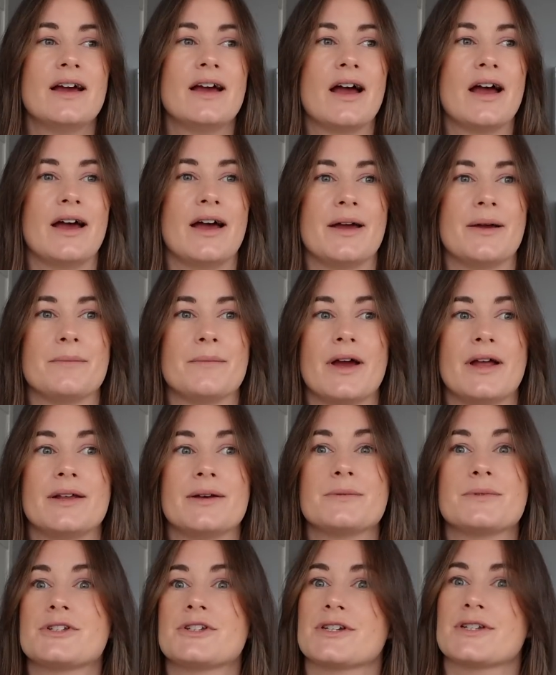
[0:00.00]
And it
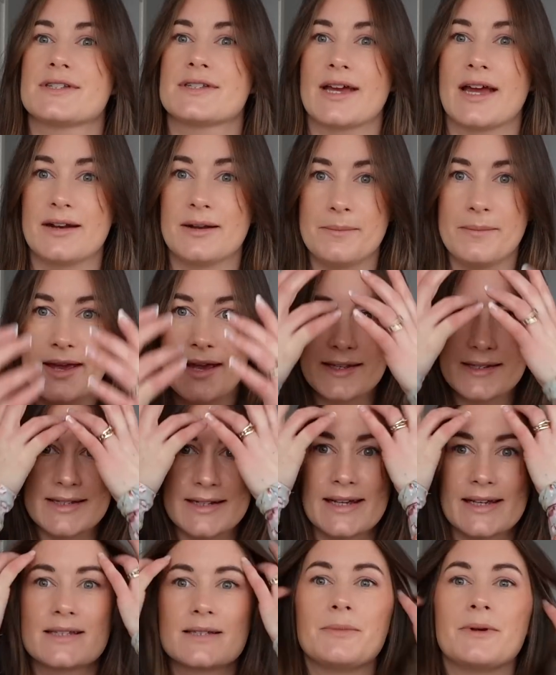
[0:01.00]
was just an
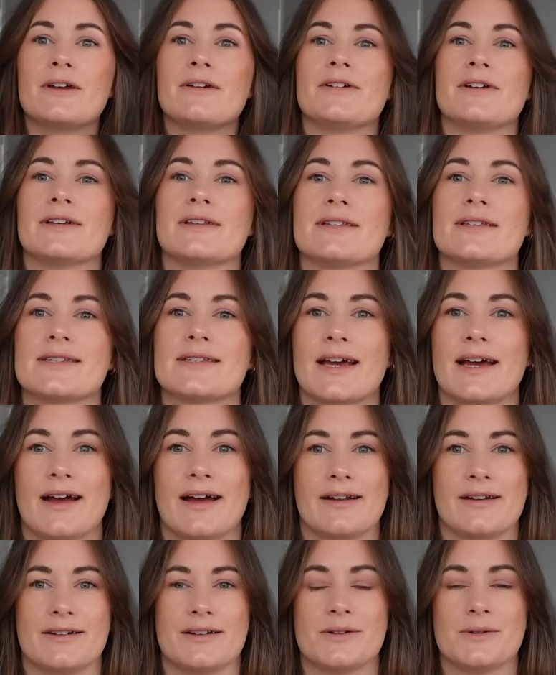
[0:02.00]
amazing experience
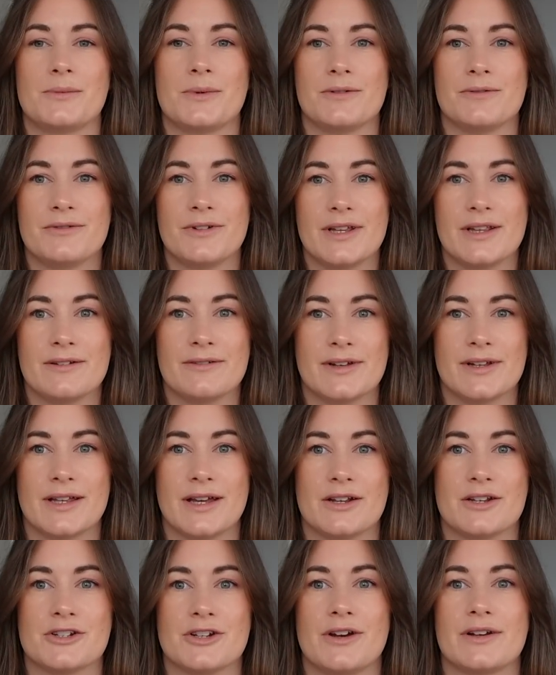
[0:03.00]
and we really, really
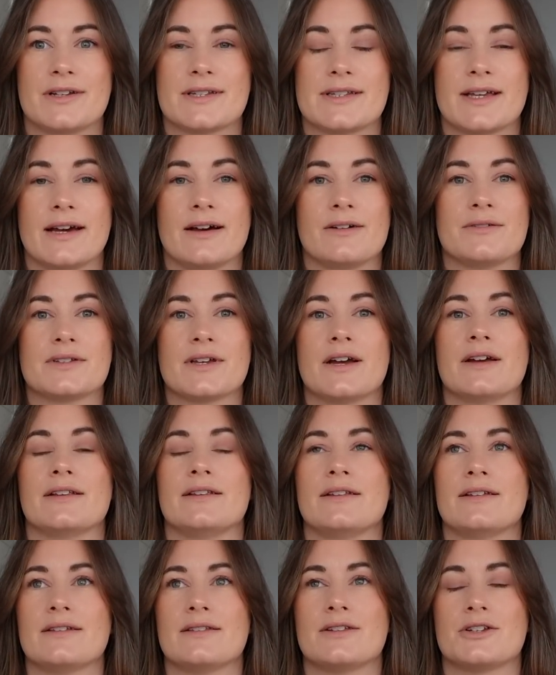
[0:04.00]
enjoyed ourselves.
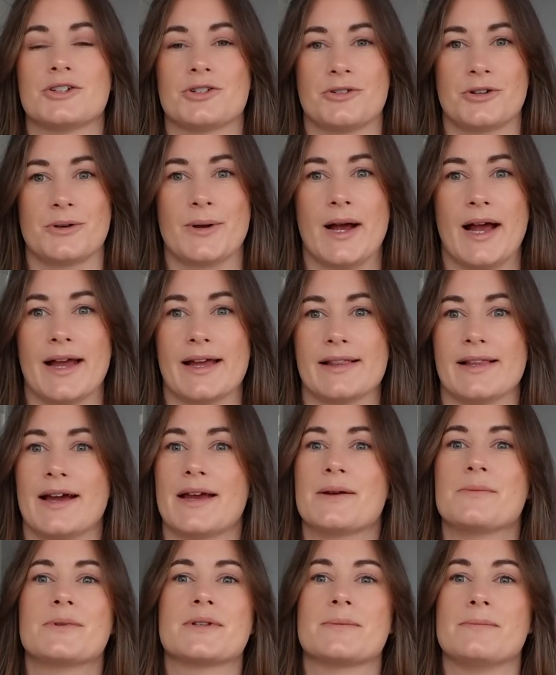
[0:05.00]
And the true
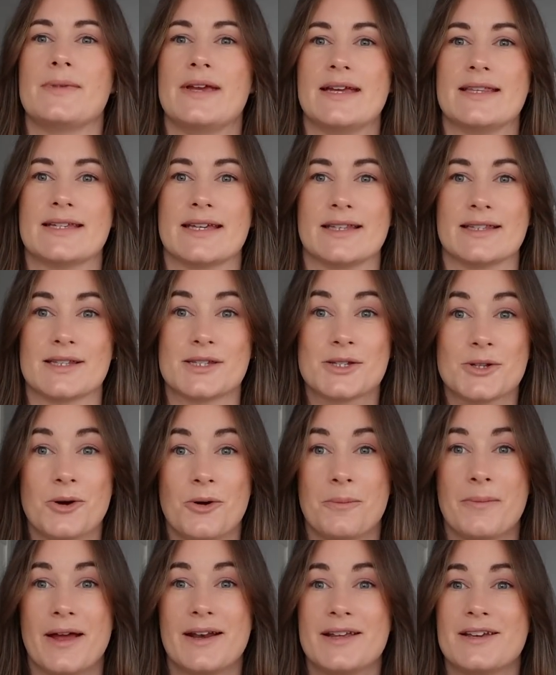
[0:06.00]
highlight was meeting so
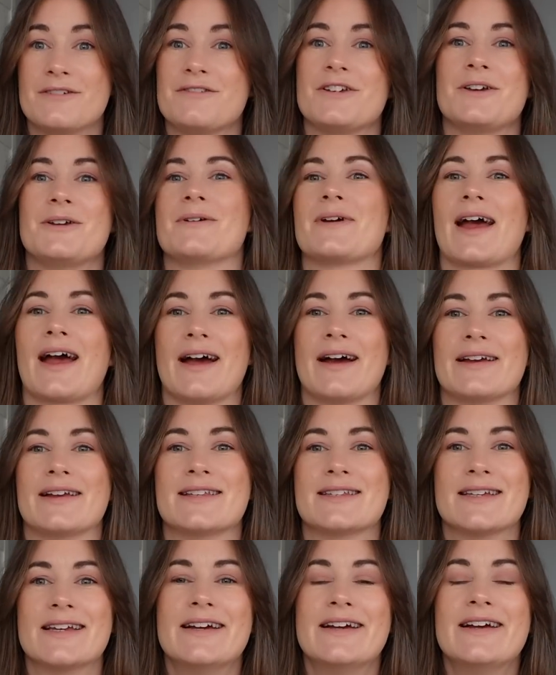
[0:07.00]
many of you guys.